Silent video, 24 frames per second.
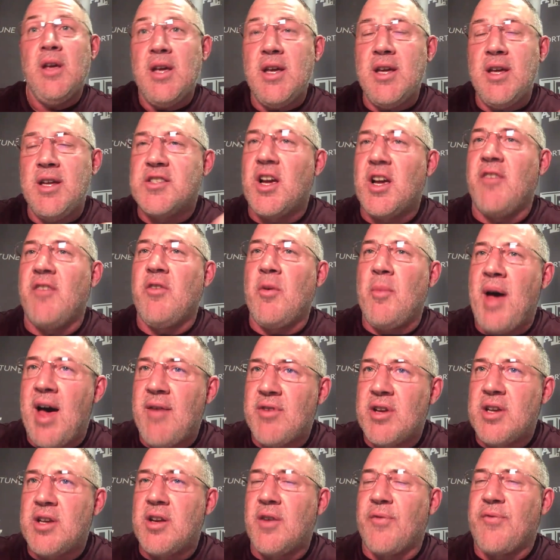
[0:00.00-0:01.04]
Each of them
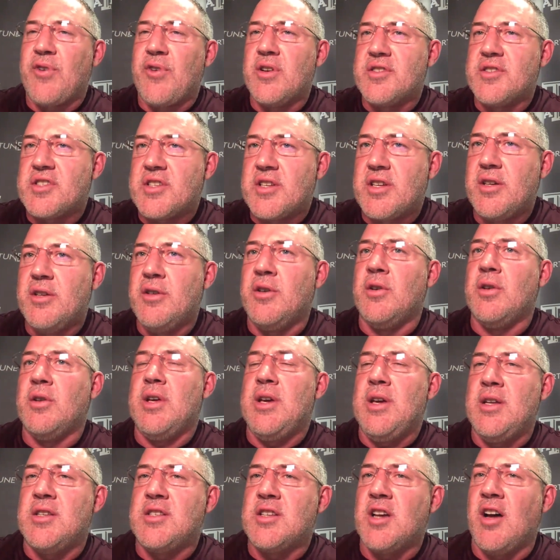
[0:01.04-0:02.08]
have a different skill.
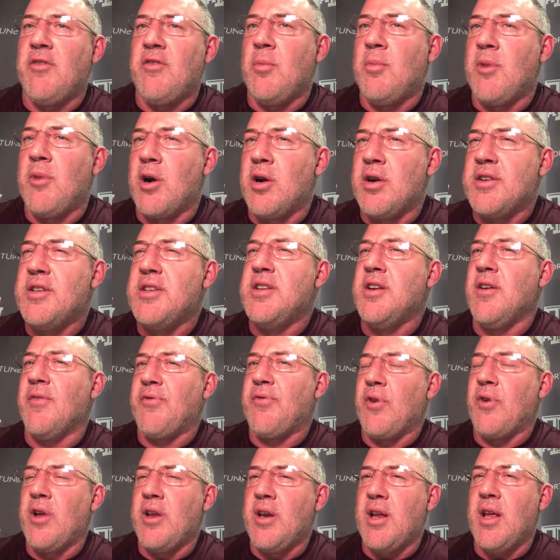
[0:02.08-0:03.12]
Each of them are
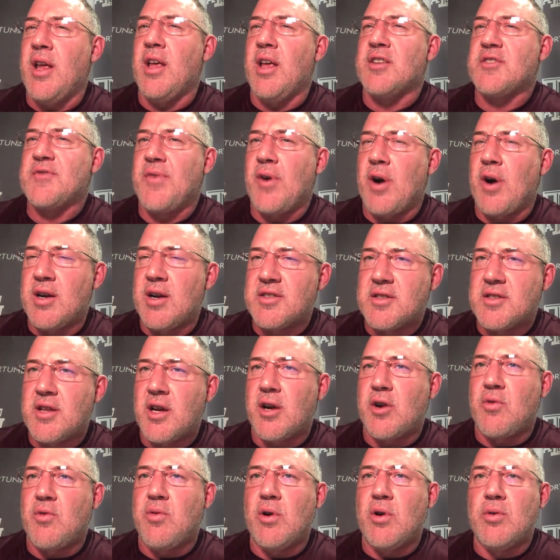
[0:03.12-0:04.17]
different as far as
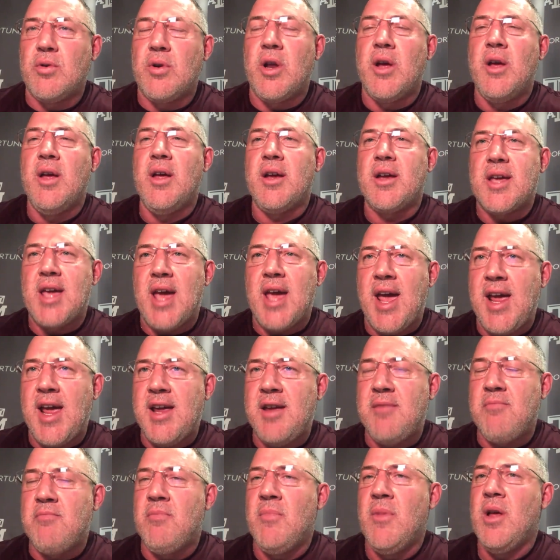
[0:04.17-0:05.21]
their, quote,
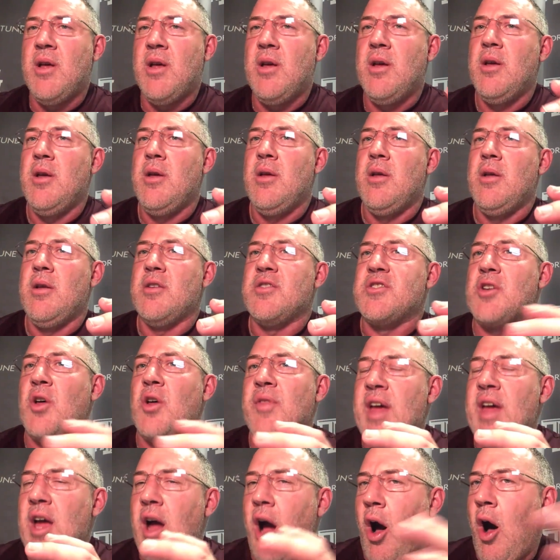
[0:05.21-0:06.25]
game. So
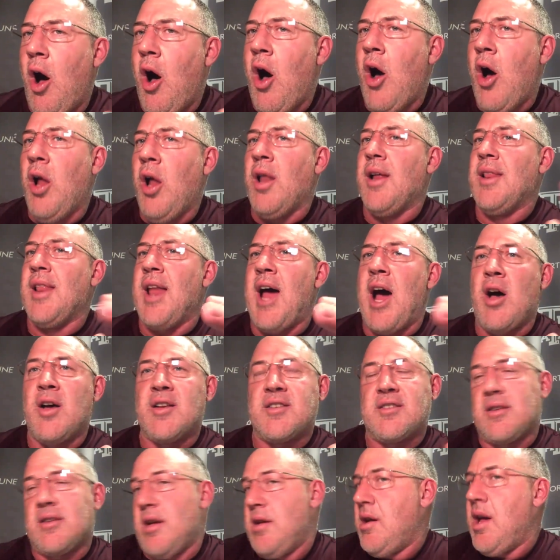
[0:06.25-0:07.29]
they all allow
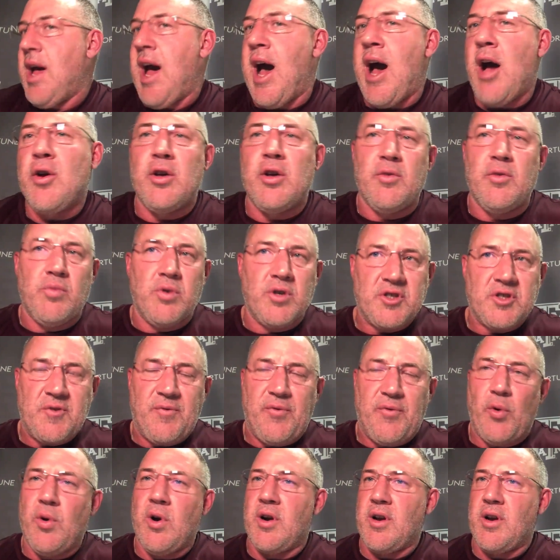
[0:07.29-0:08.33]
us. How good was
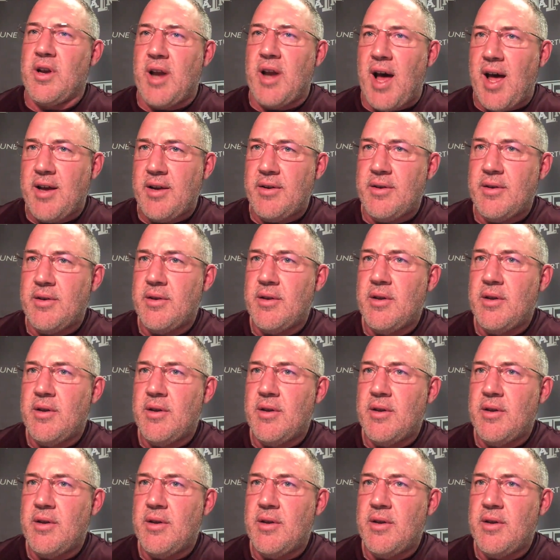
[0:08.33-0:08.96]
Ford tonight?